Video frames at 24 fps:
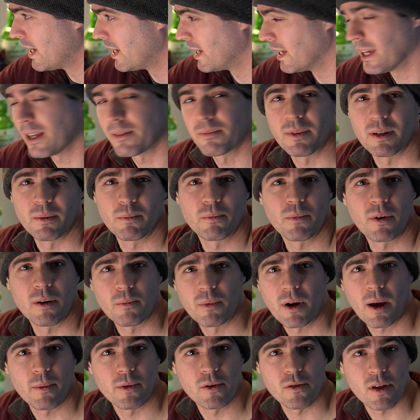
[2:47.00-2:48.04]
yeah, they
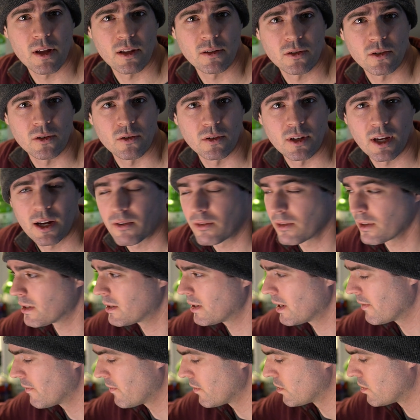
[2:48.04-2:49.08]
probably do that too. Can't really
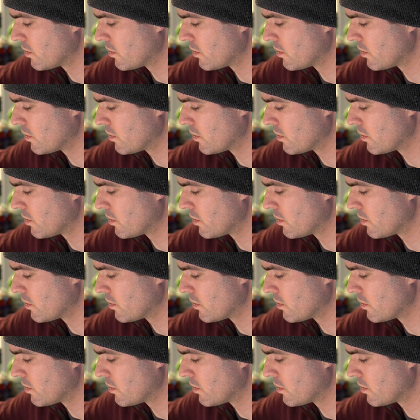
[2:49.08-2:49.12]
say for